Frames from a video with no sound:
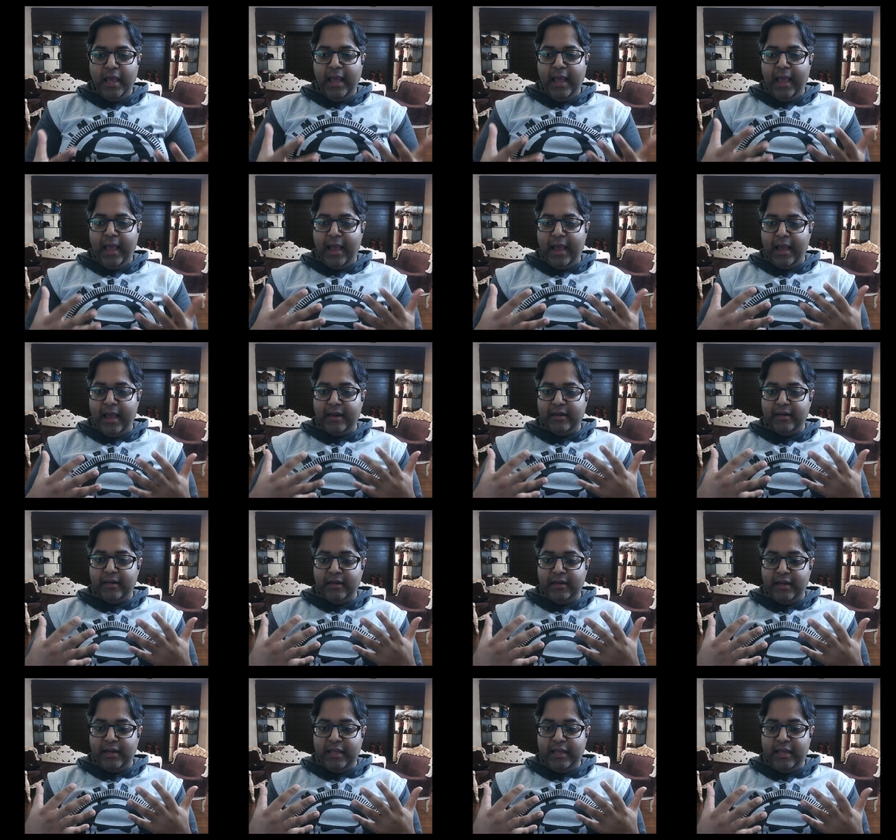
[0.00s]
and
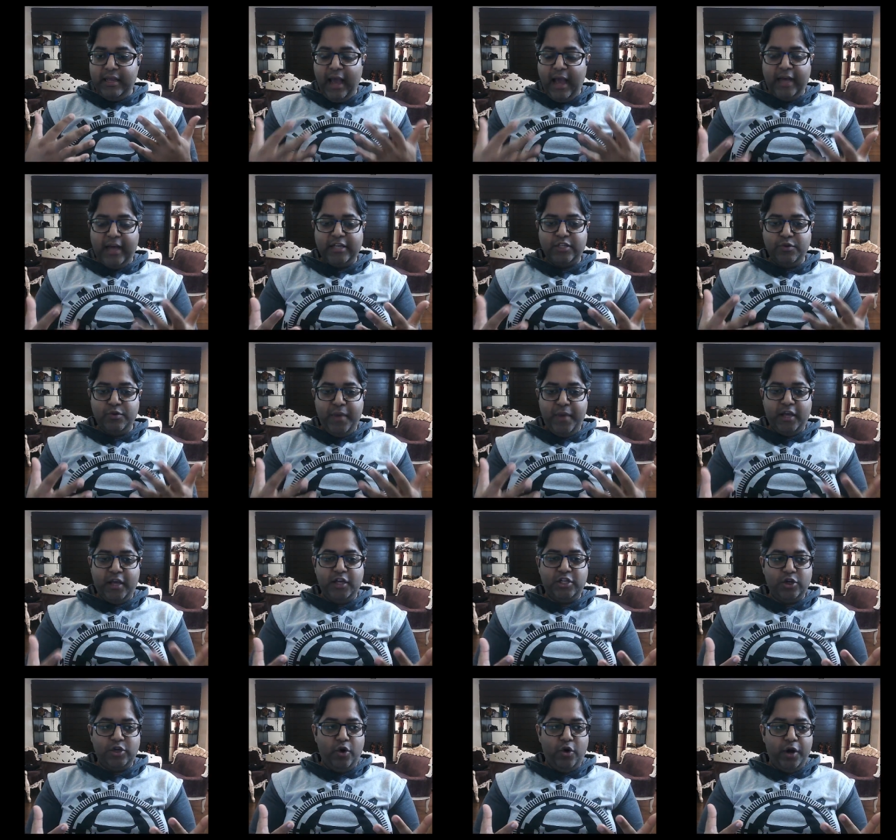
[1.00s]
he has to make a
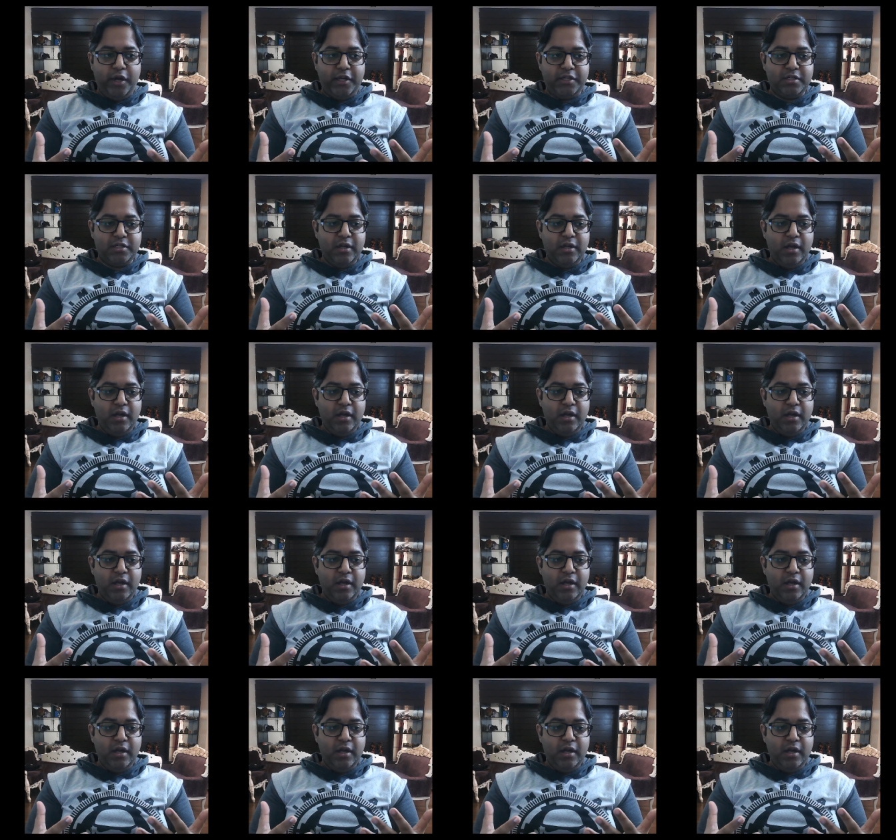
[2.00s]
choice